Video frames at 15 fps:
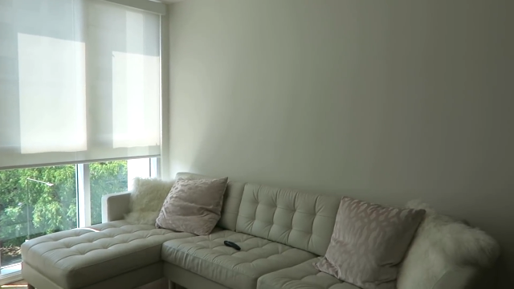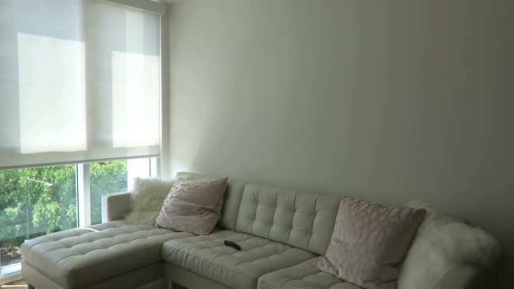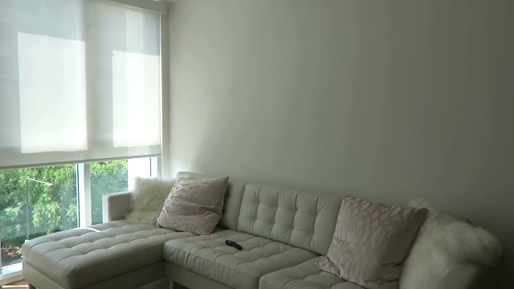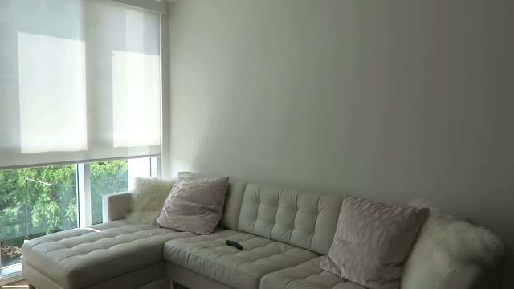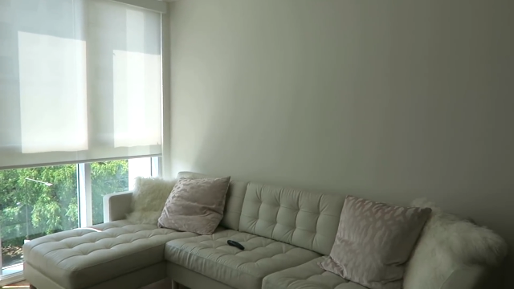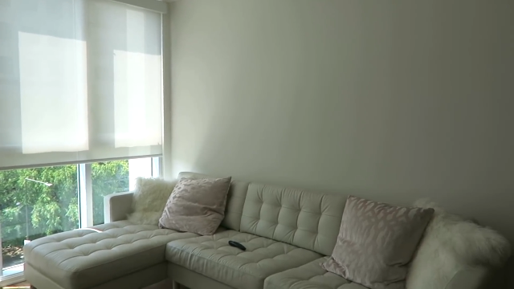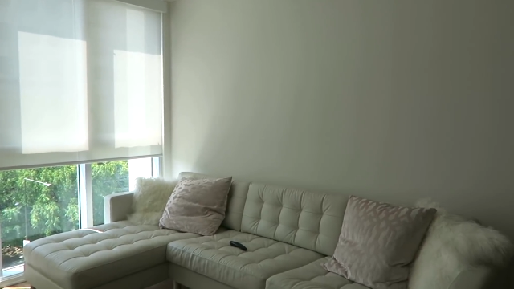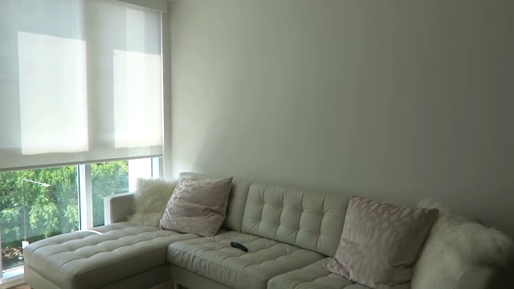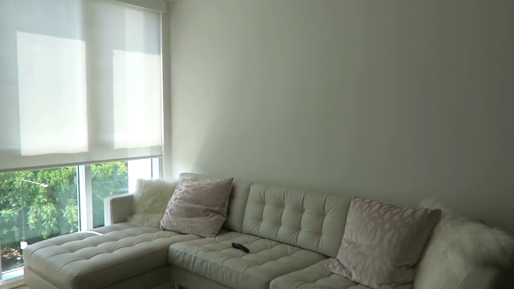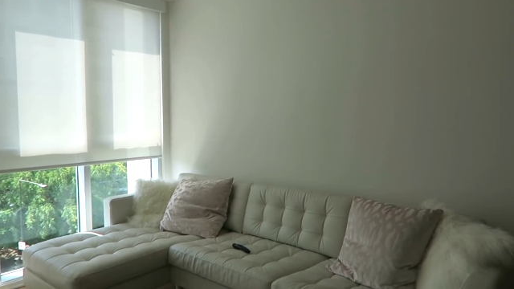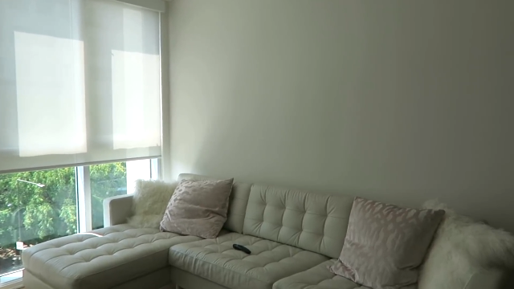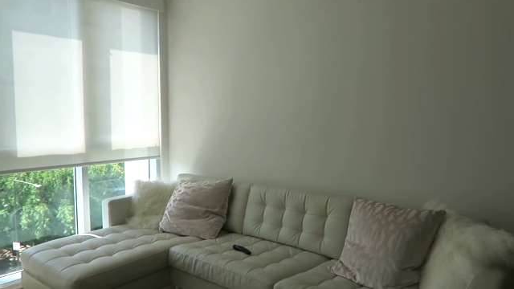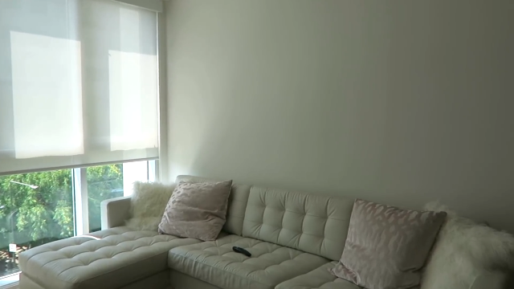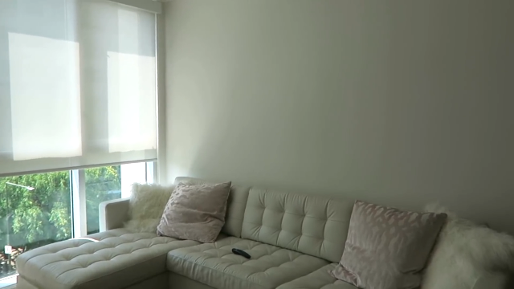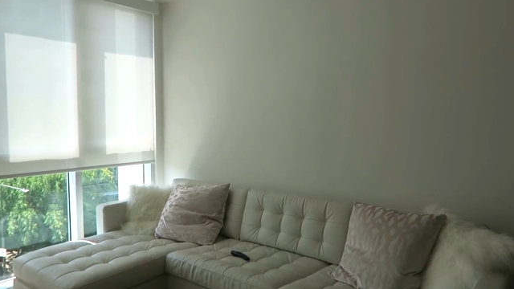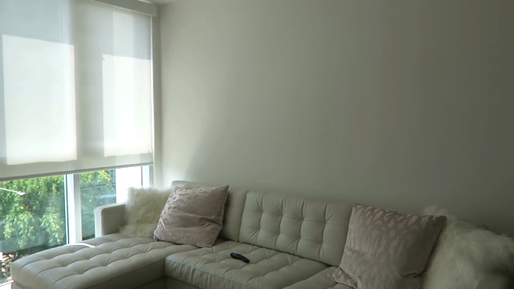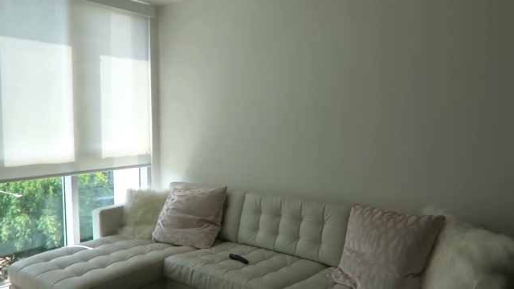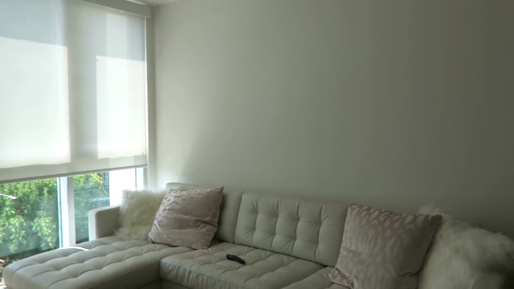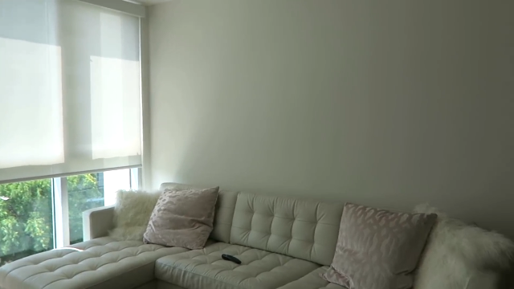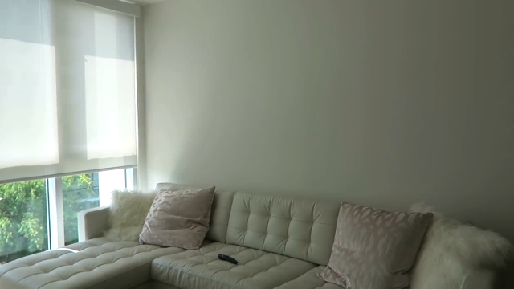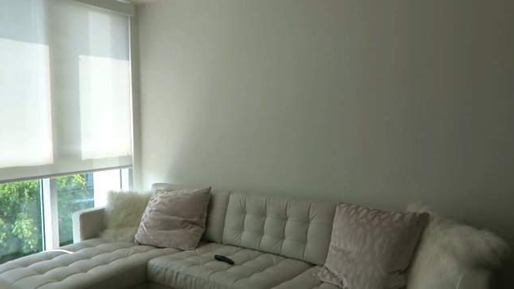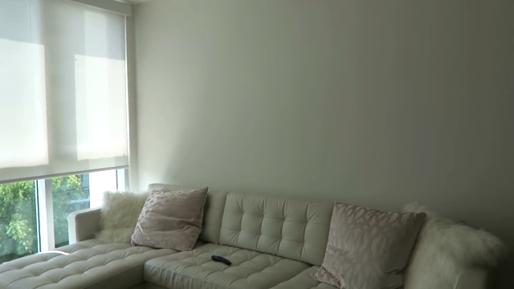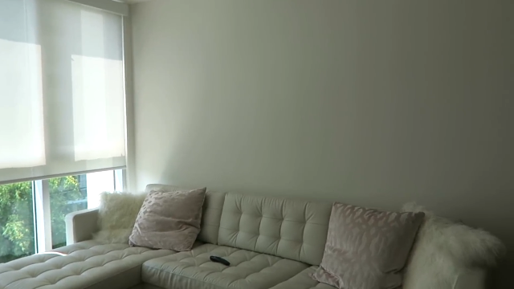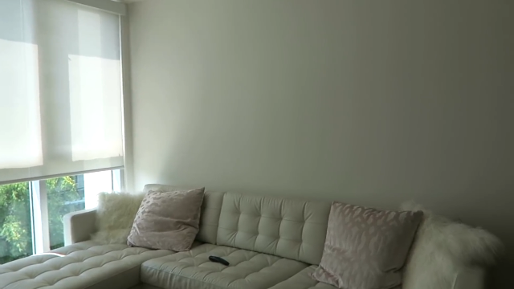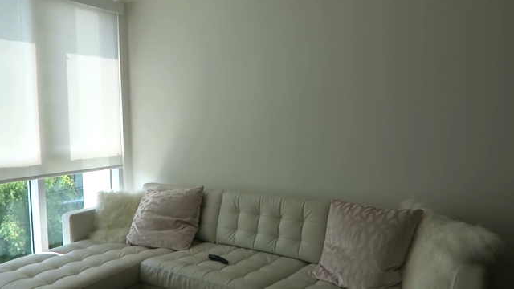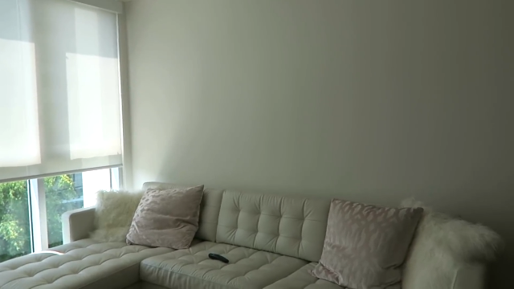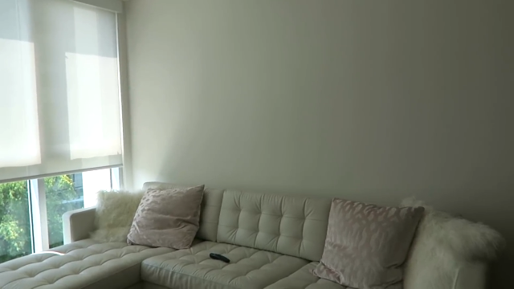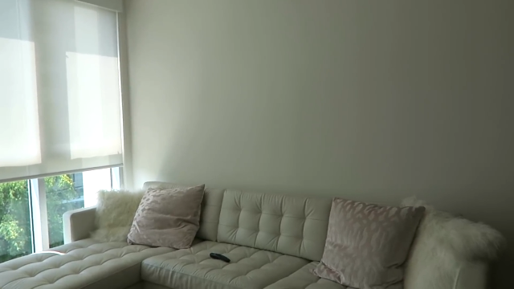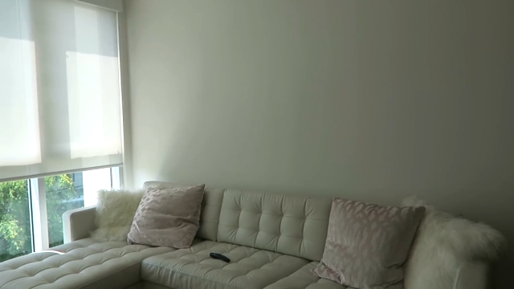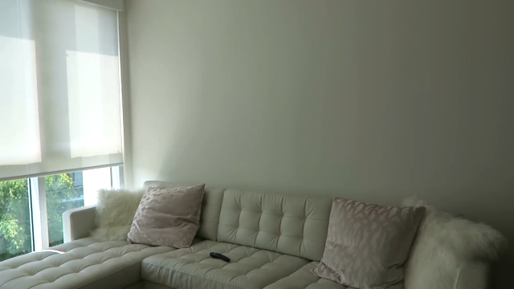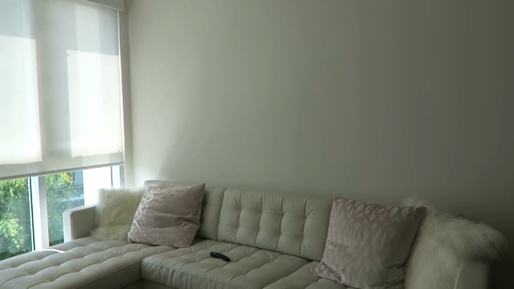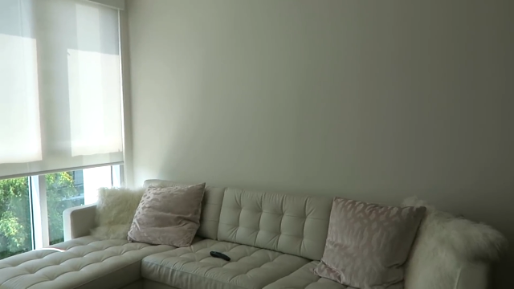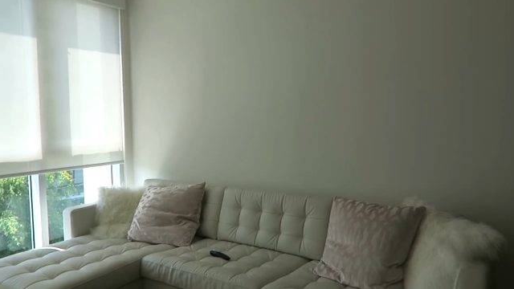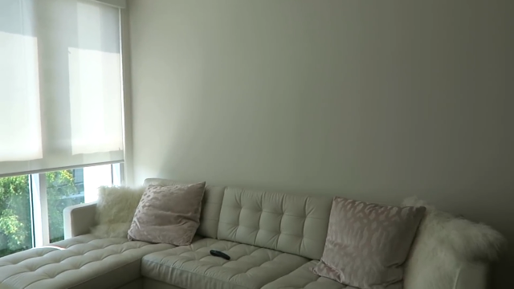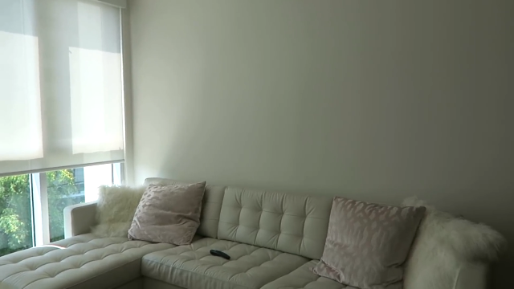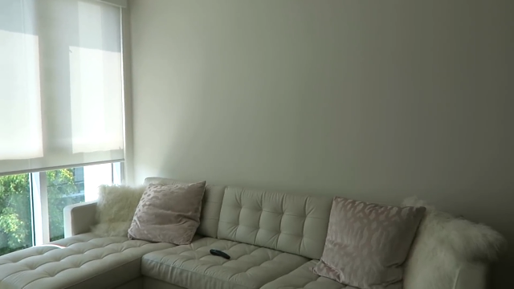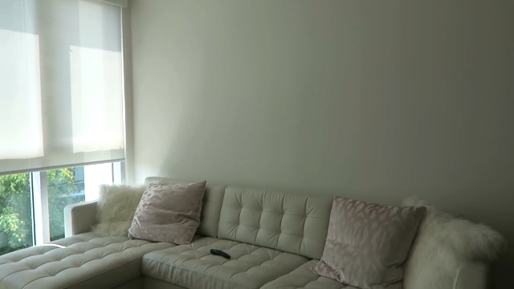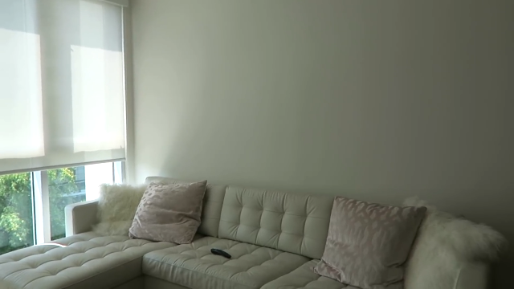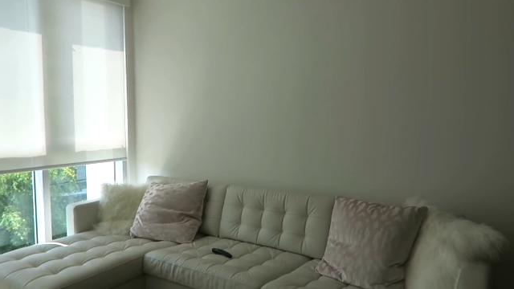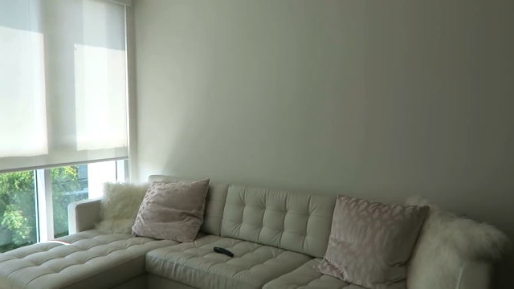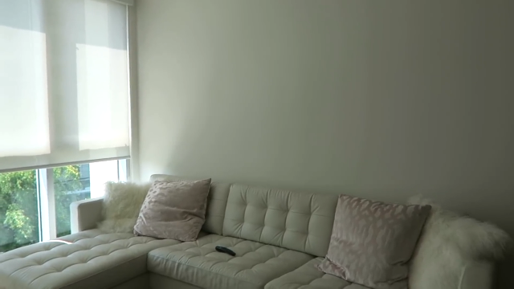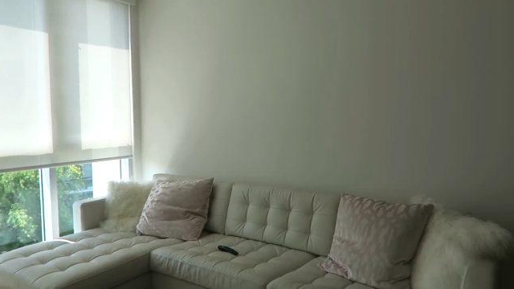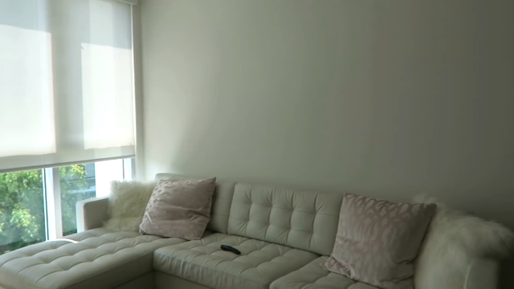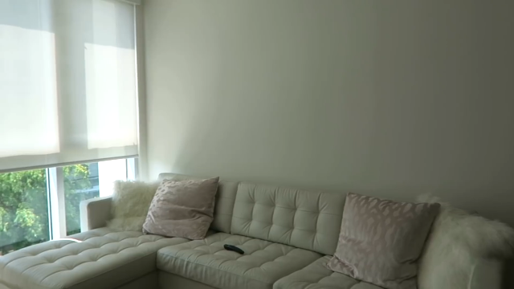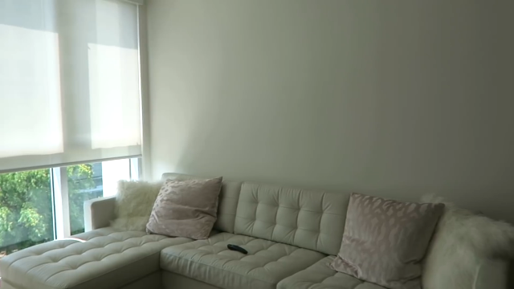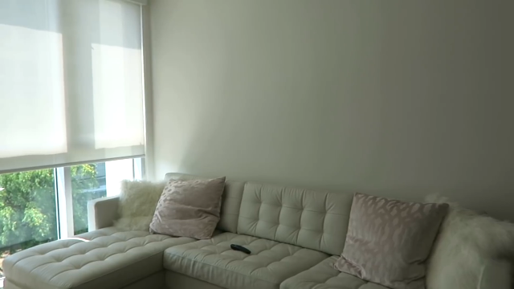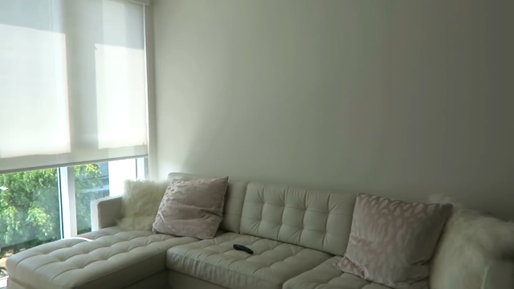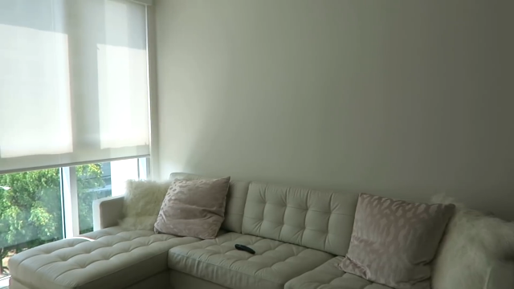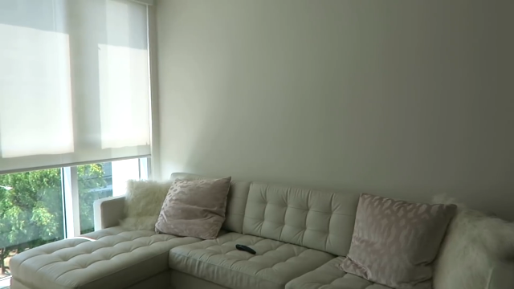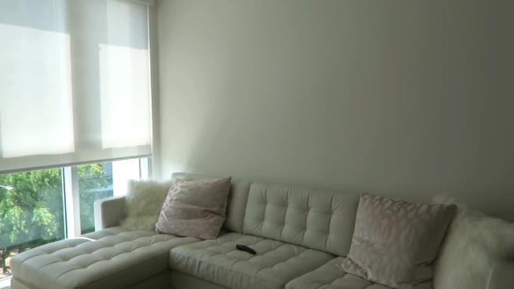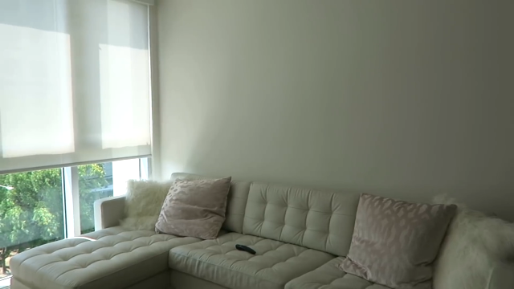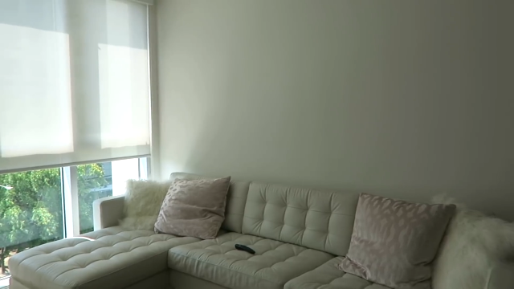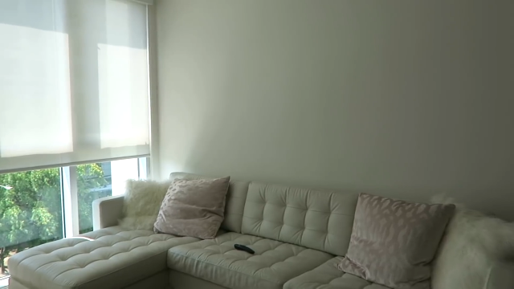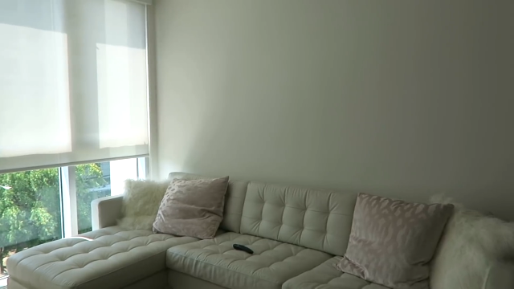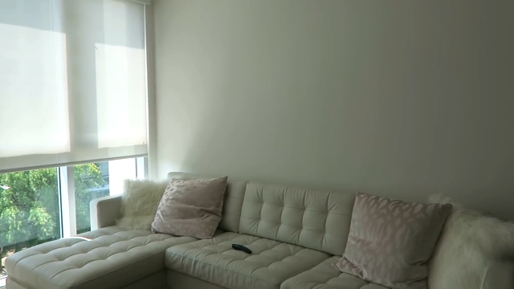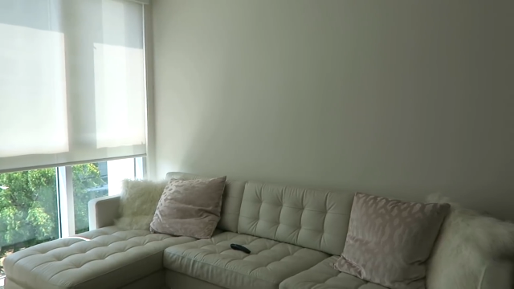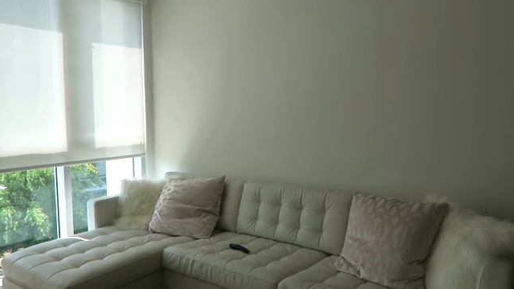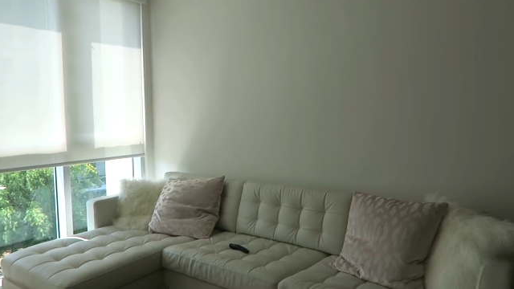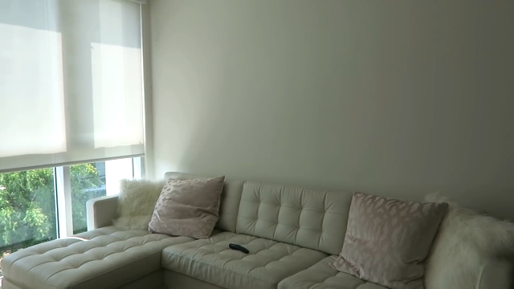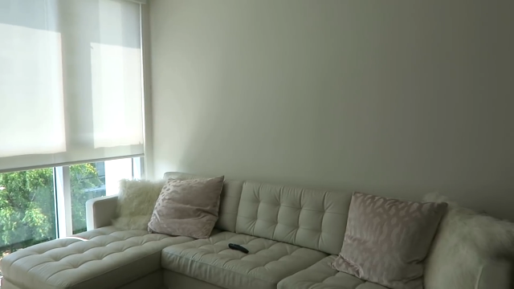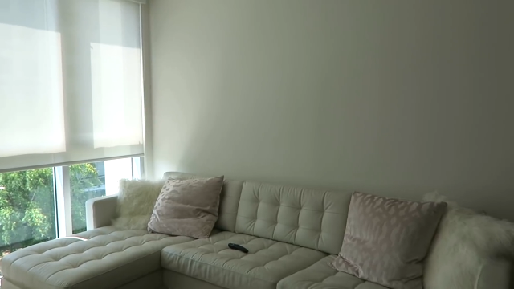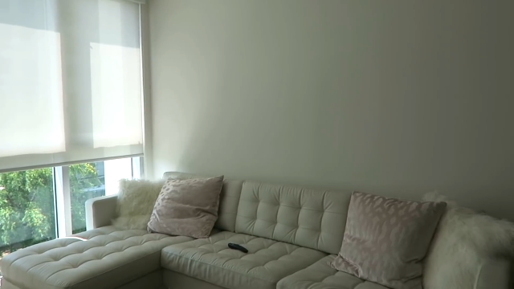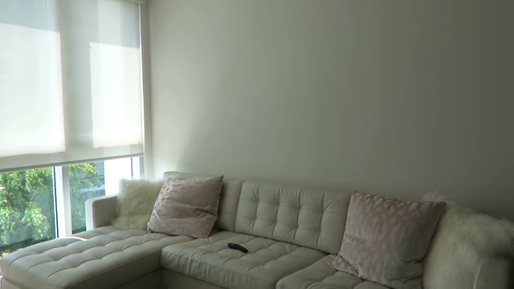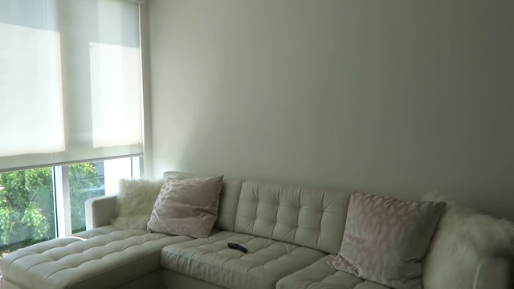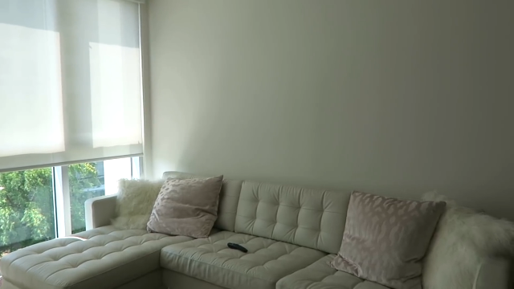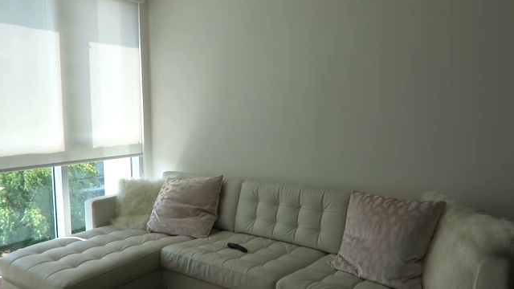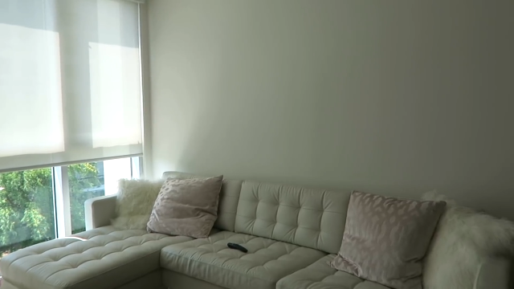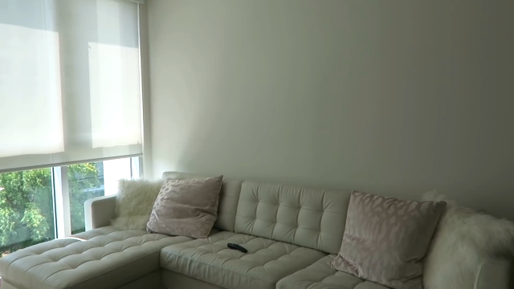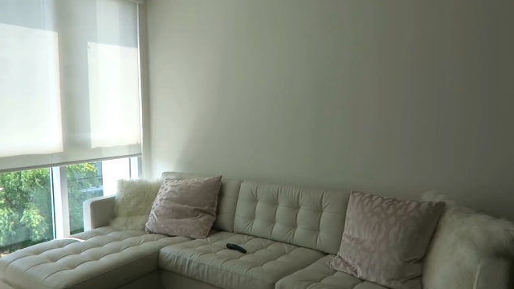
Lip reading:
Nobody's mouth can be seen.